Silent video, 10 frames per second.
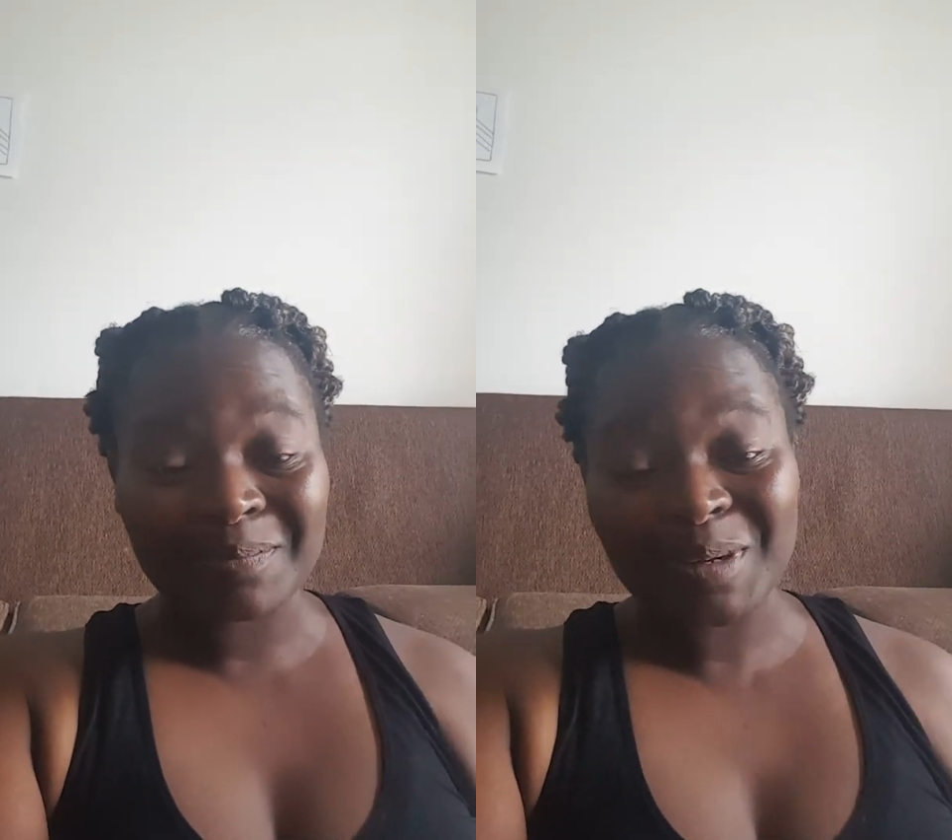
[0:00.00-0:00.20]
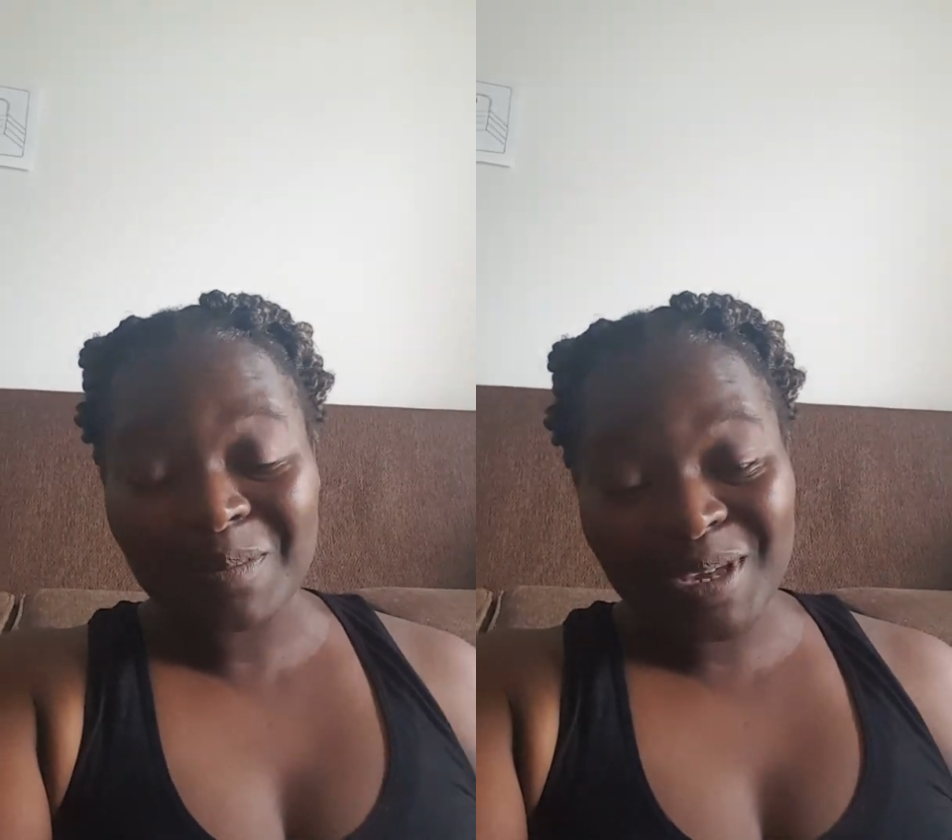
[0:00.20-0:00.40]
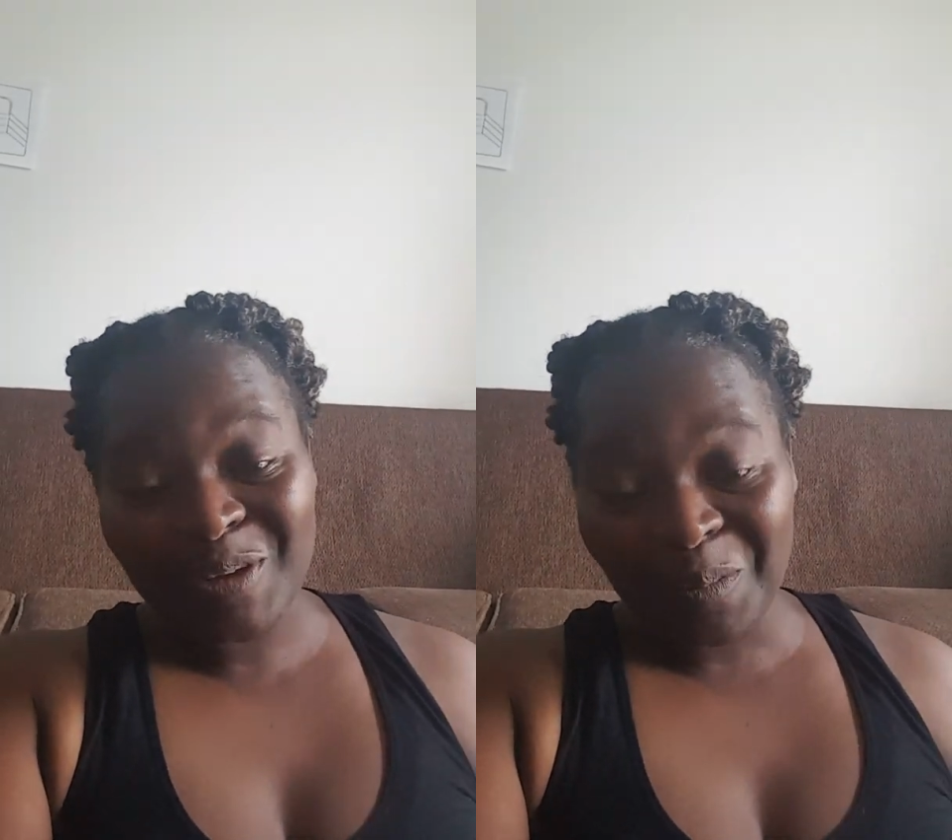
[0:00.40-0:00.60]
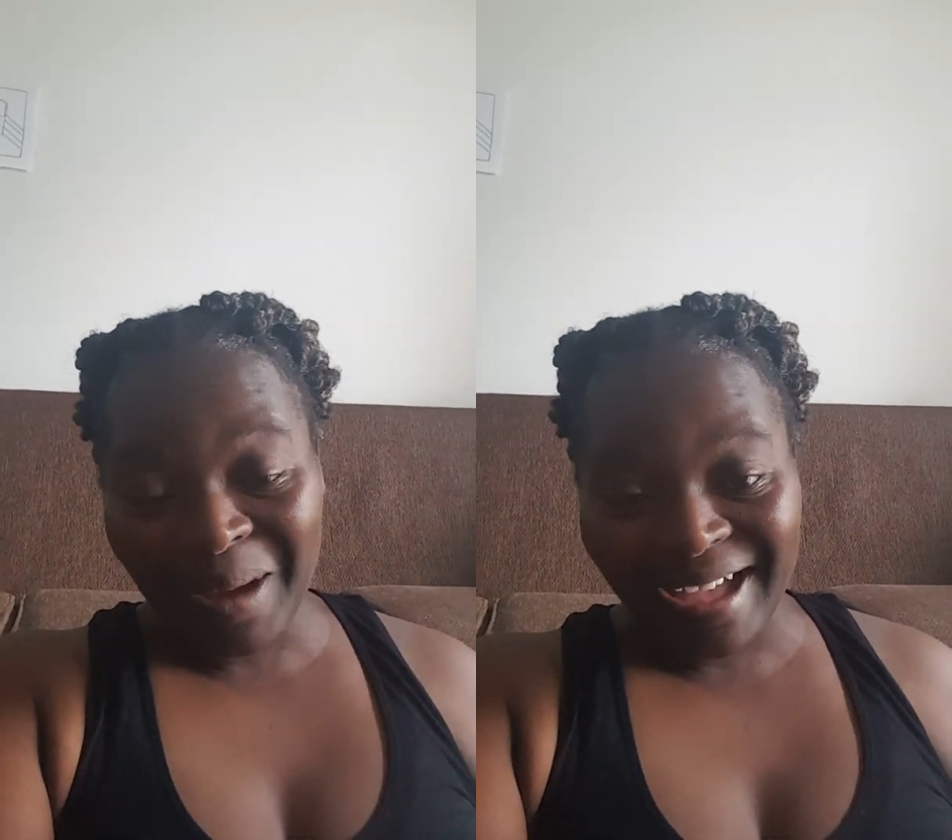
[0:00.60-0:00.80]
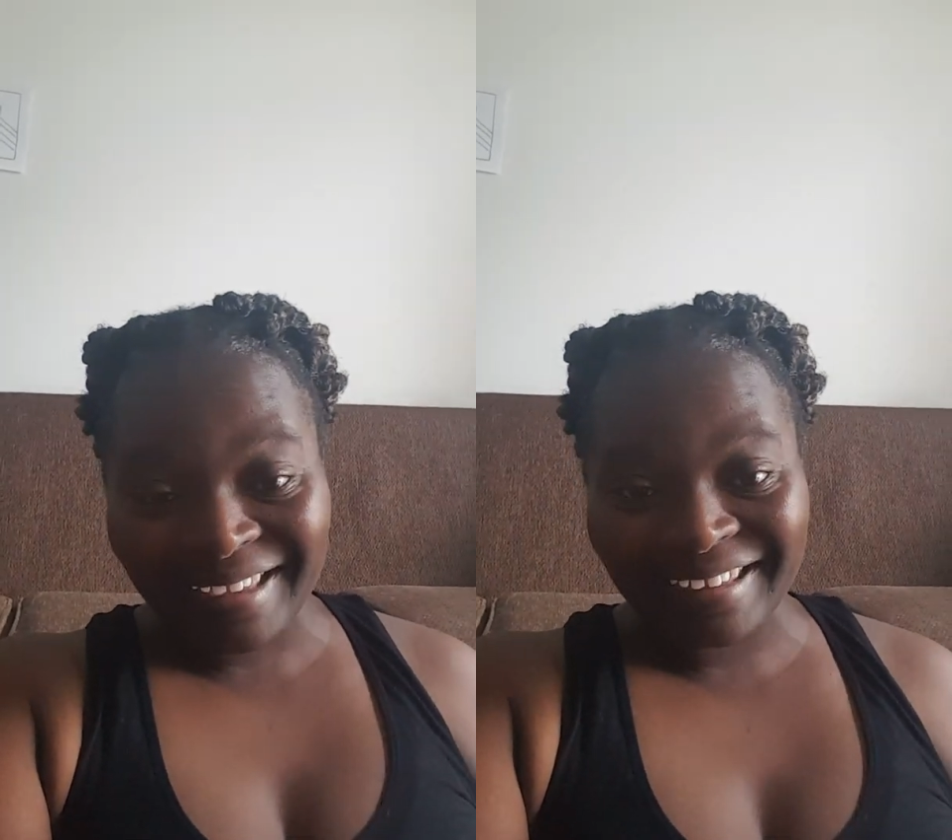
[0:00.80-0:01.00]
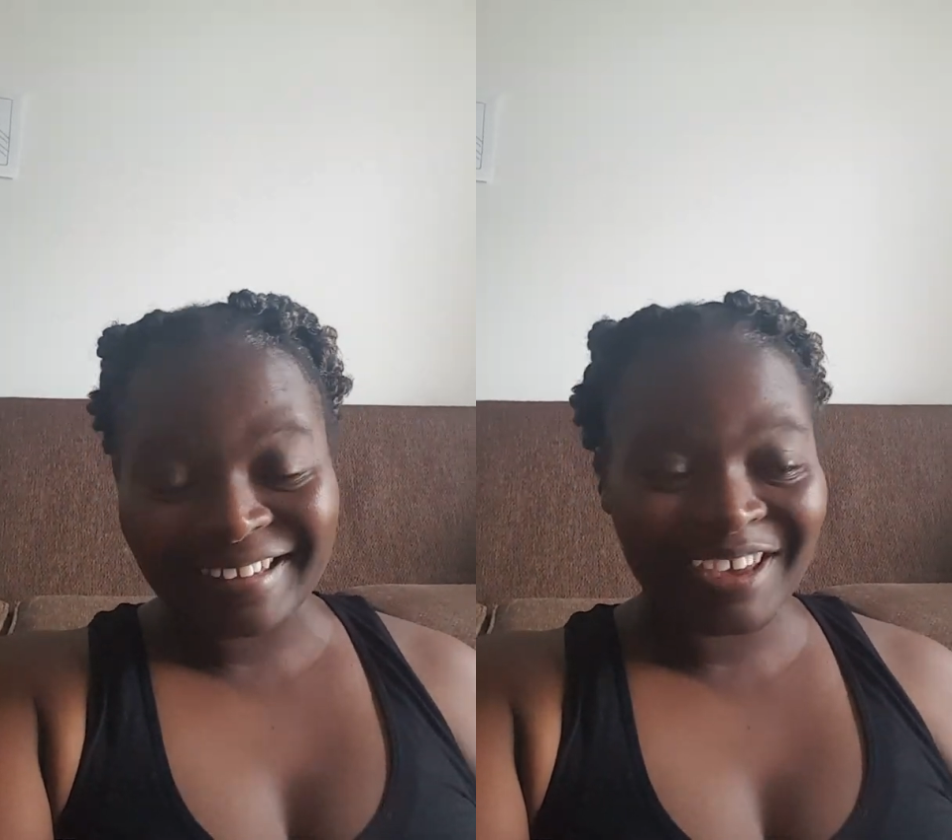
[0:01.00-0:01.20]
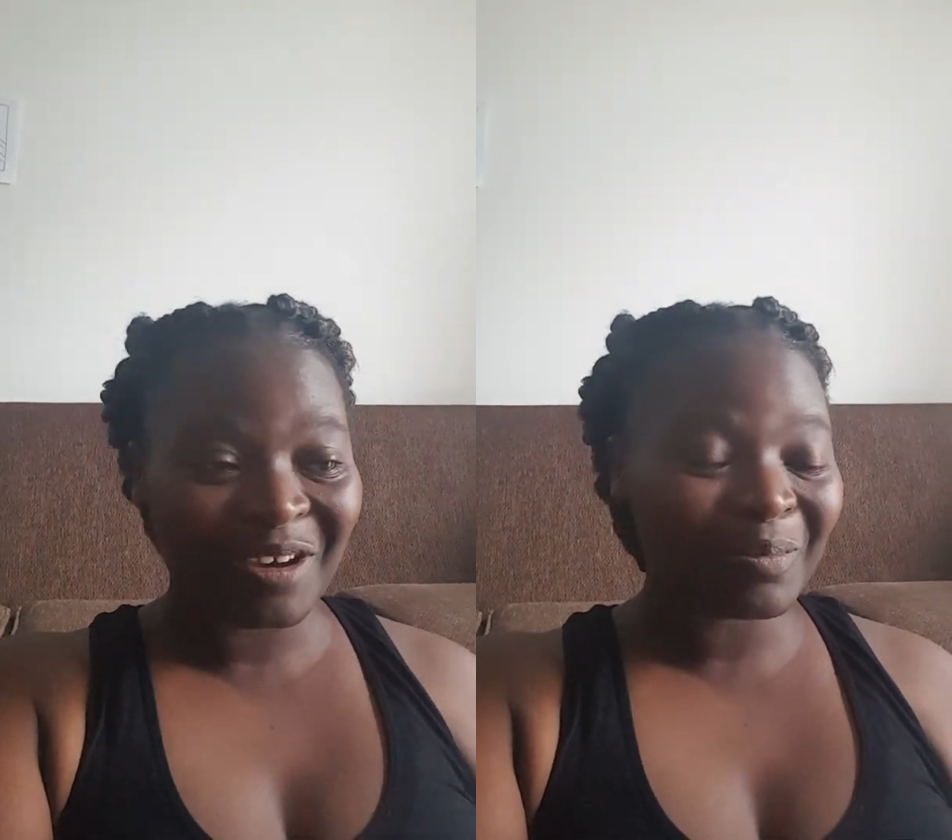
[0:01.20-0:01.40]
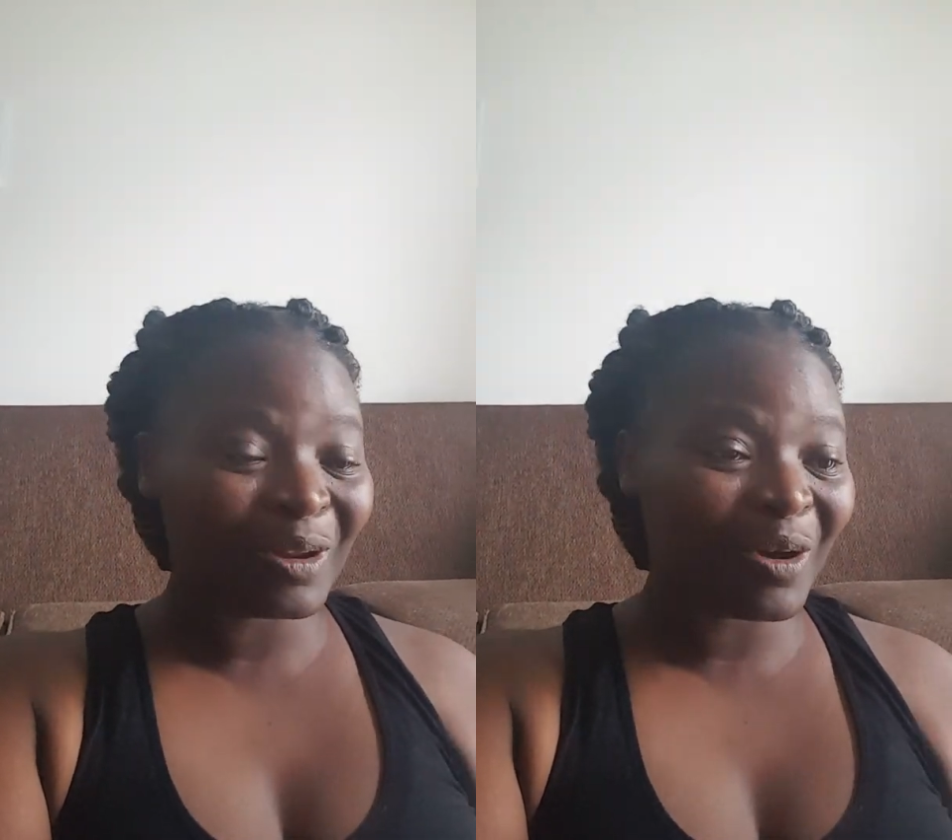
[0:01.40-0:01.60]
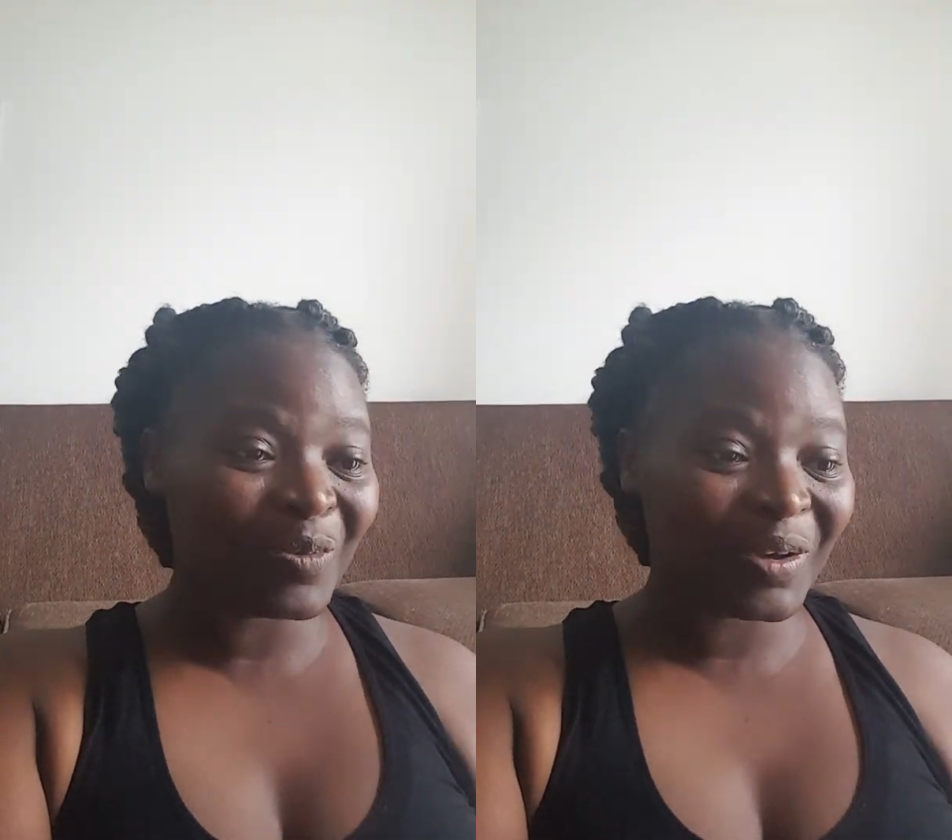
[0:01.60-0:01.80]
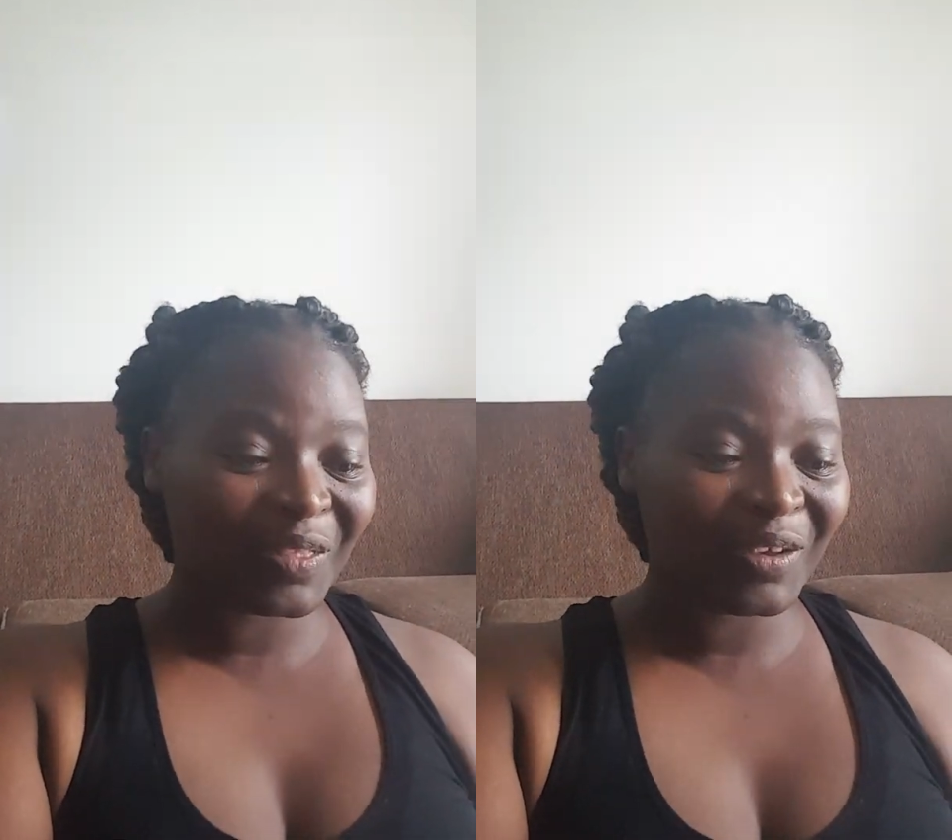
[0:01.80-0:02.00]
put them in your pocket, carry them along
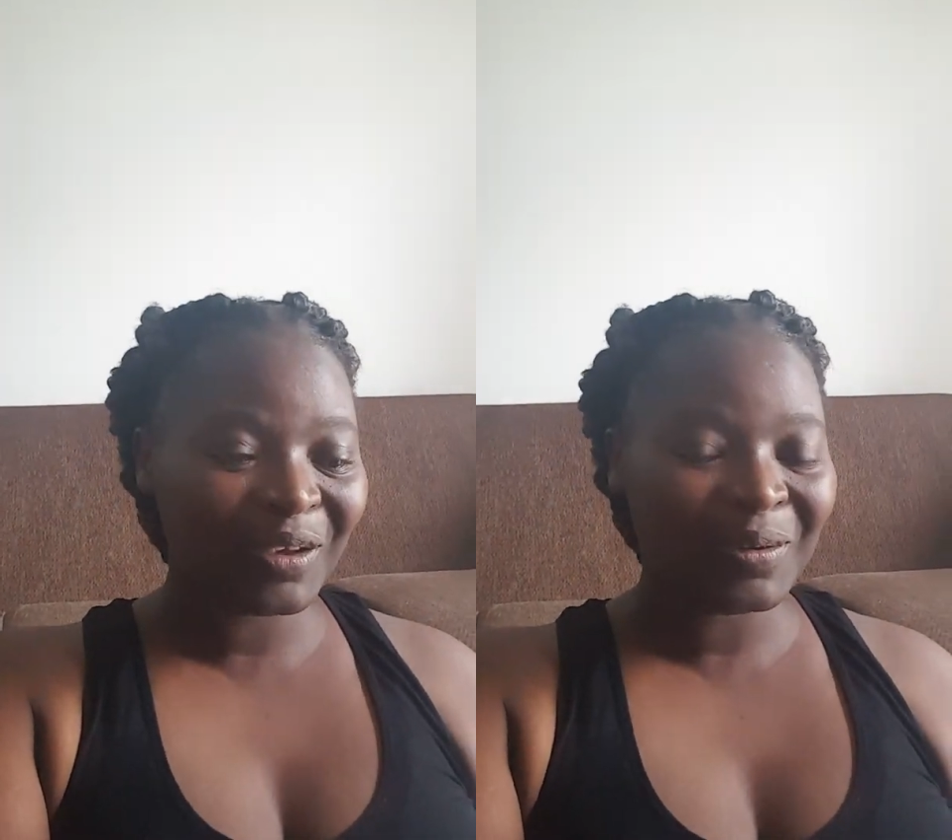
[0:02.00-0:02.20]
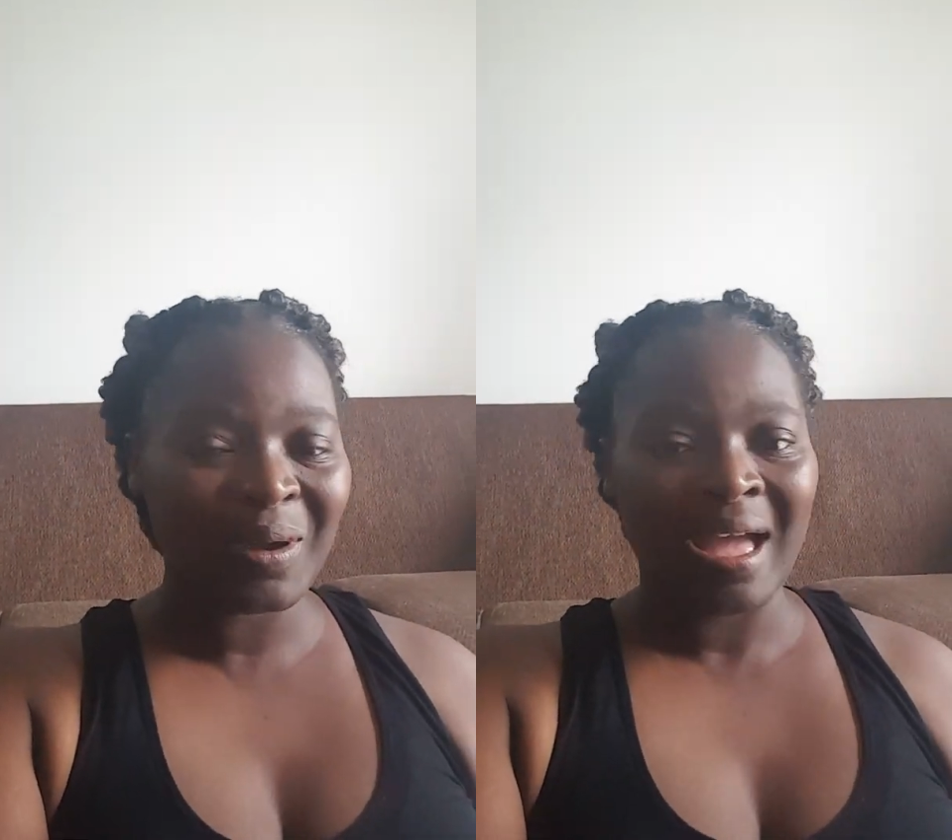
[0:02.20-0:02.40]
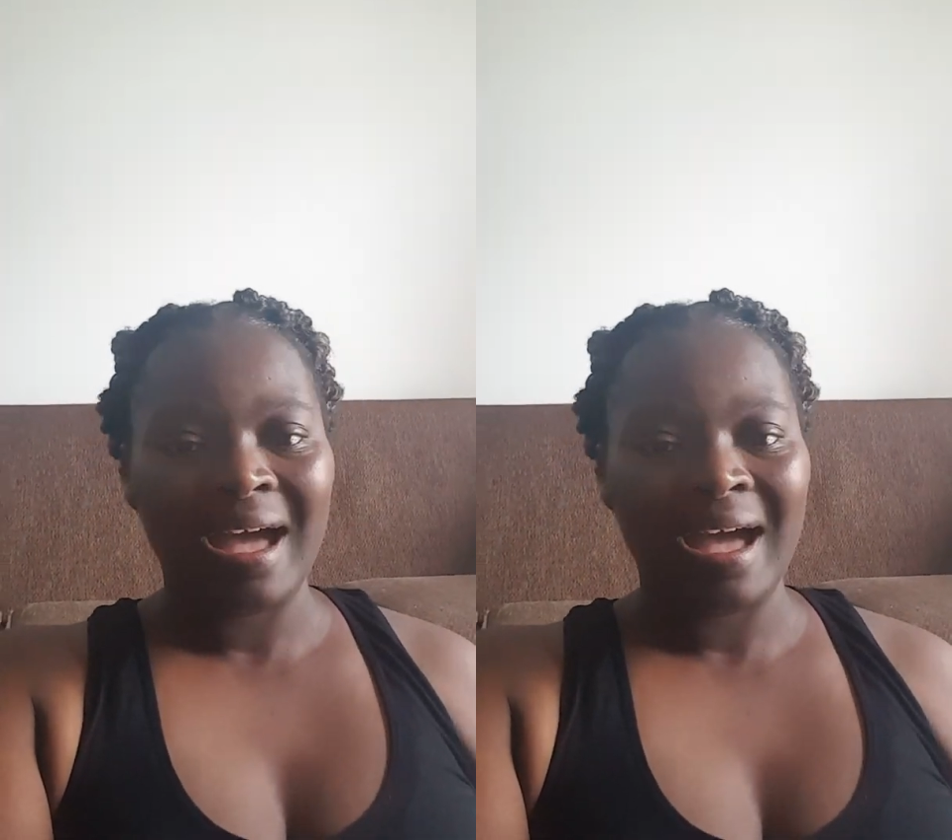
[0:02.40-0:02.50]
with you.